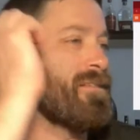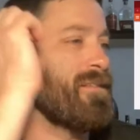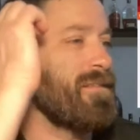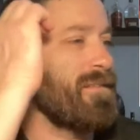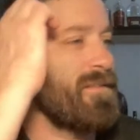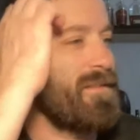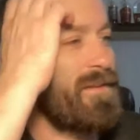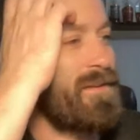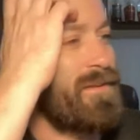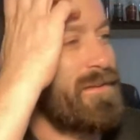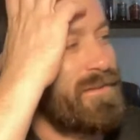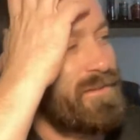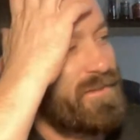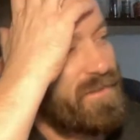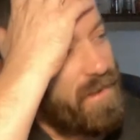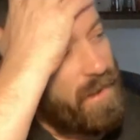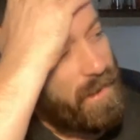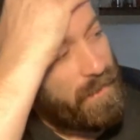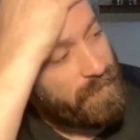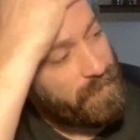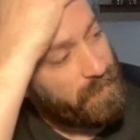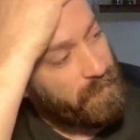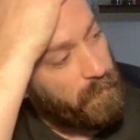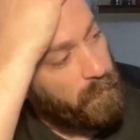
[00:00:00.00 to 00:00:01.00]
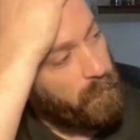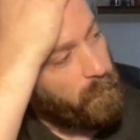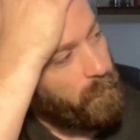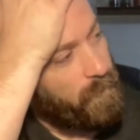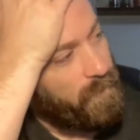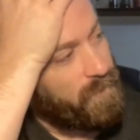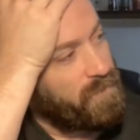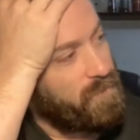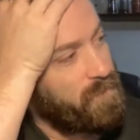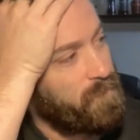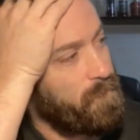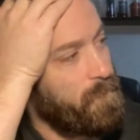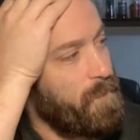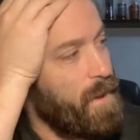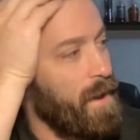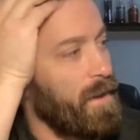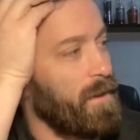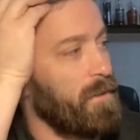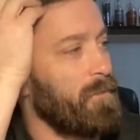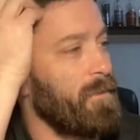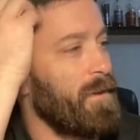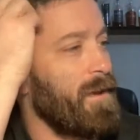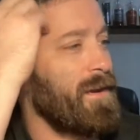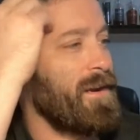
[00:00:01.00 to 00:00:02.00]
disaster with
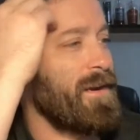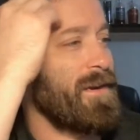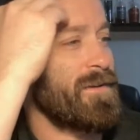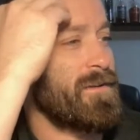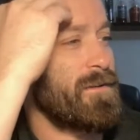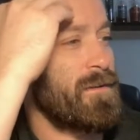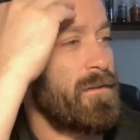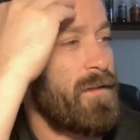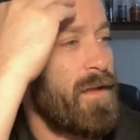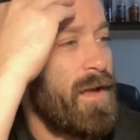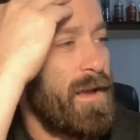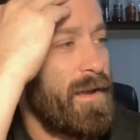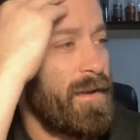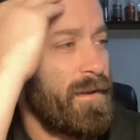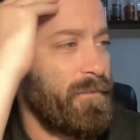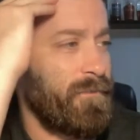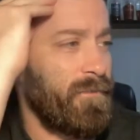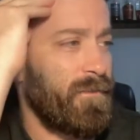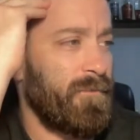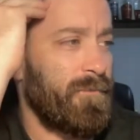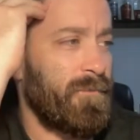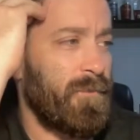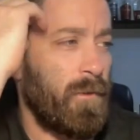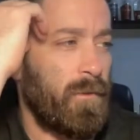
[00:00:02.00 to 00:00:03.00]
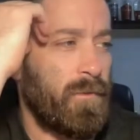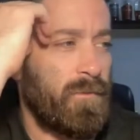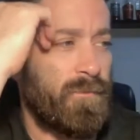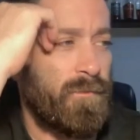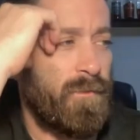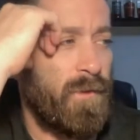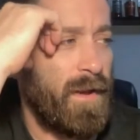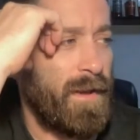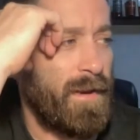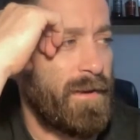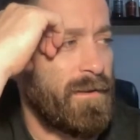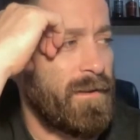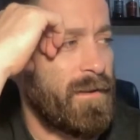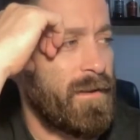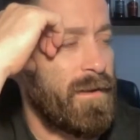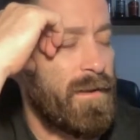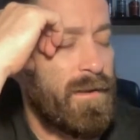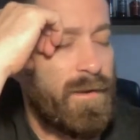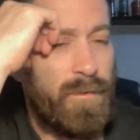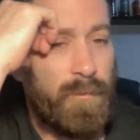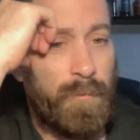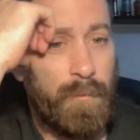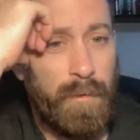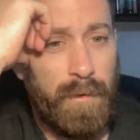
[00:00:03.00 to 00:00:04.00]
Magomed Ankalaev, the first fight
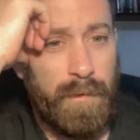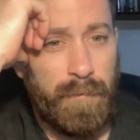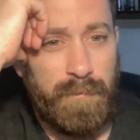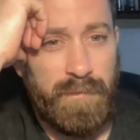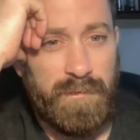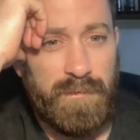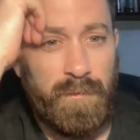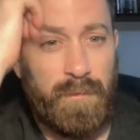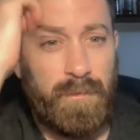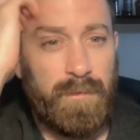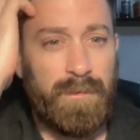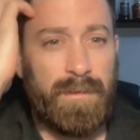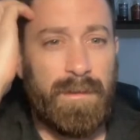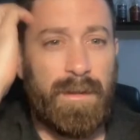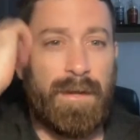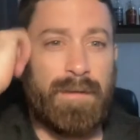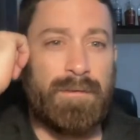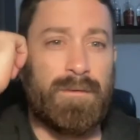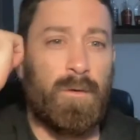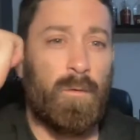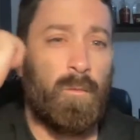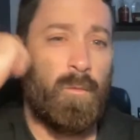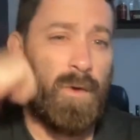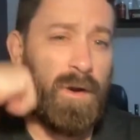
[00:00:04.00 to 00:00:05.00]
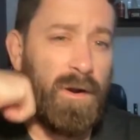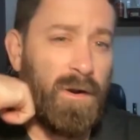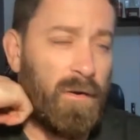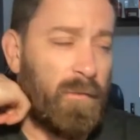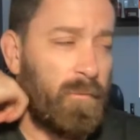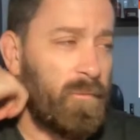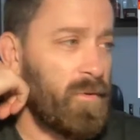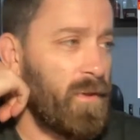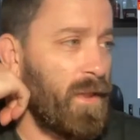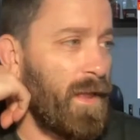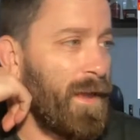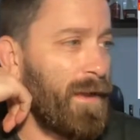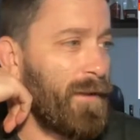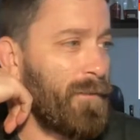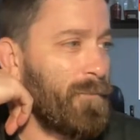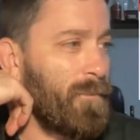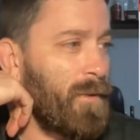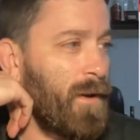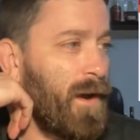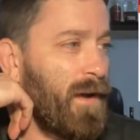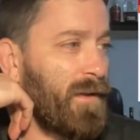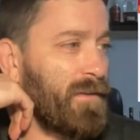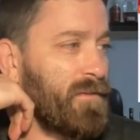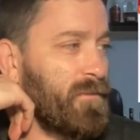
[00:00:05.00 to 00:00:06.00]
where he was doing like the weird playing
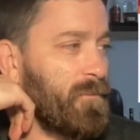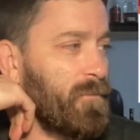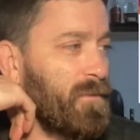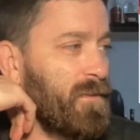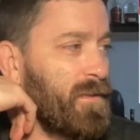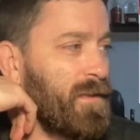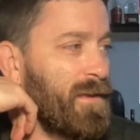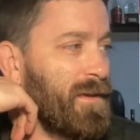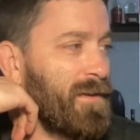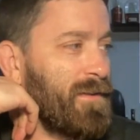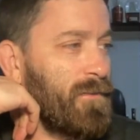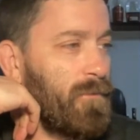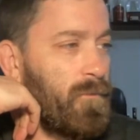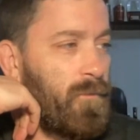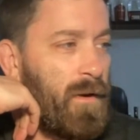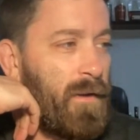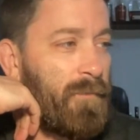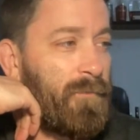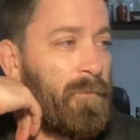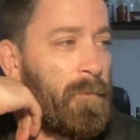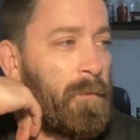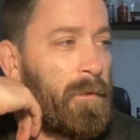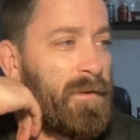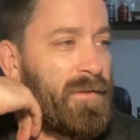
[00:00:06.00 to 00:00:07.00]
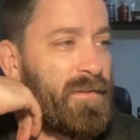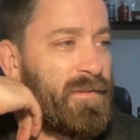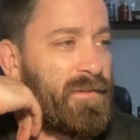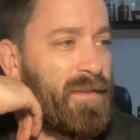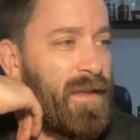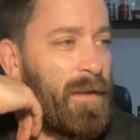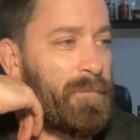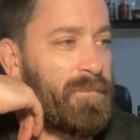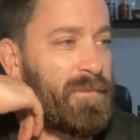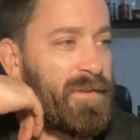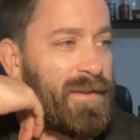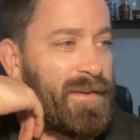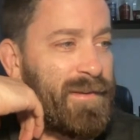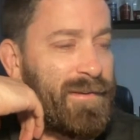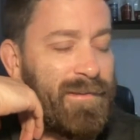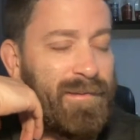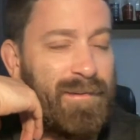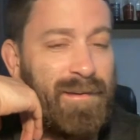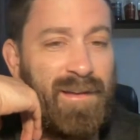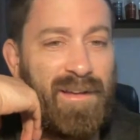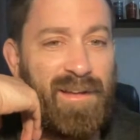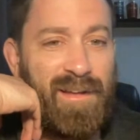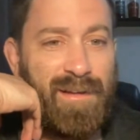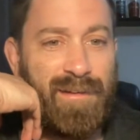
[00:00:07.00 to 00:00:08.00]
possum thing, and the referee stepped in,
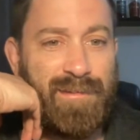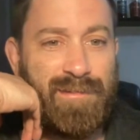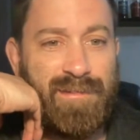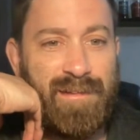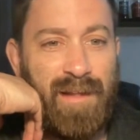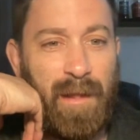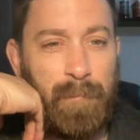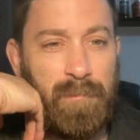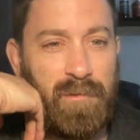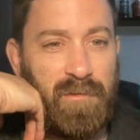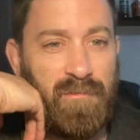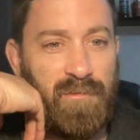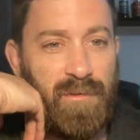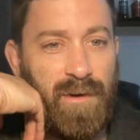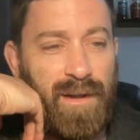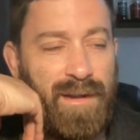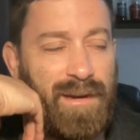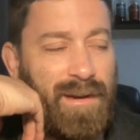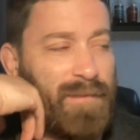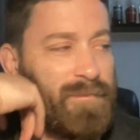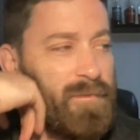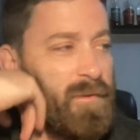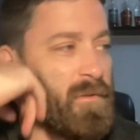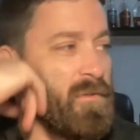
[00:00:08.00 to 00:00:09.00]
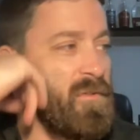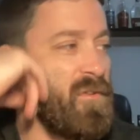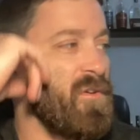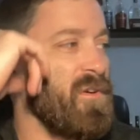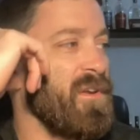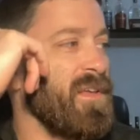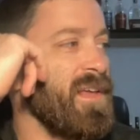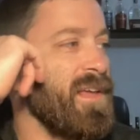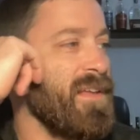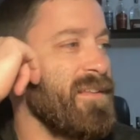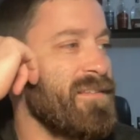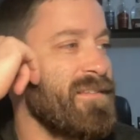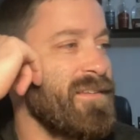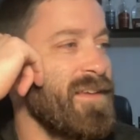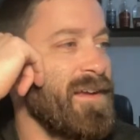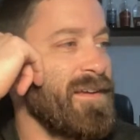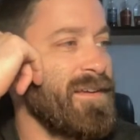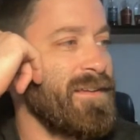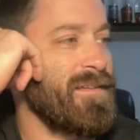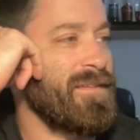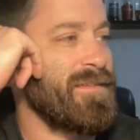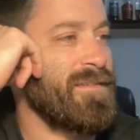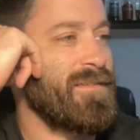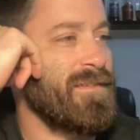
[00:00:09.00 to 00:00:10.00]
stopped the fight after 38
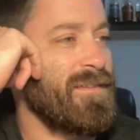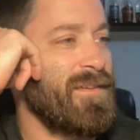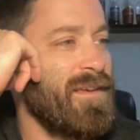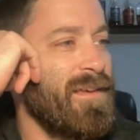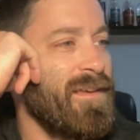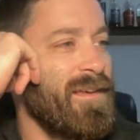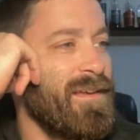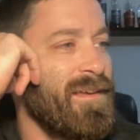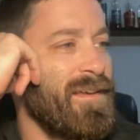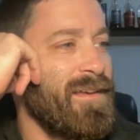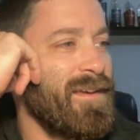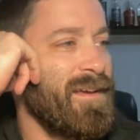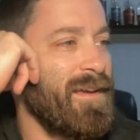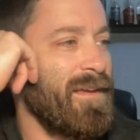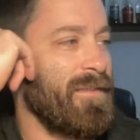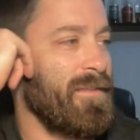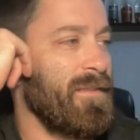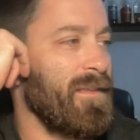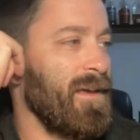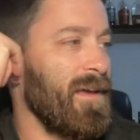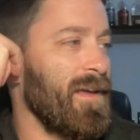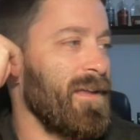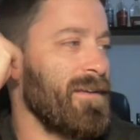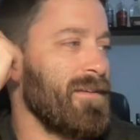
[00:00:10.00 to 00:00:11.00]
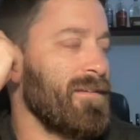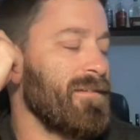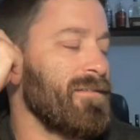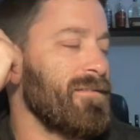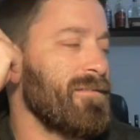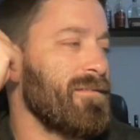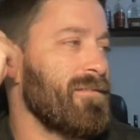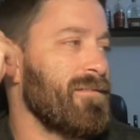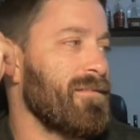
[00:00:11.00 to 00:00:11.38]
seconds, and then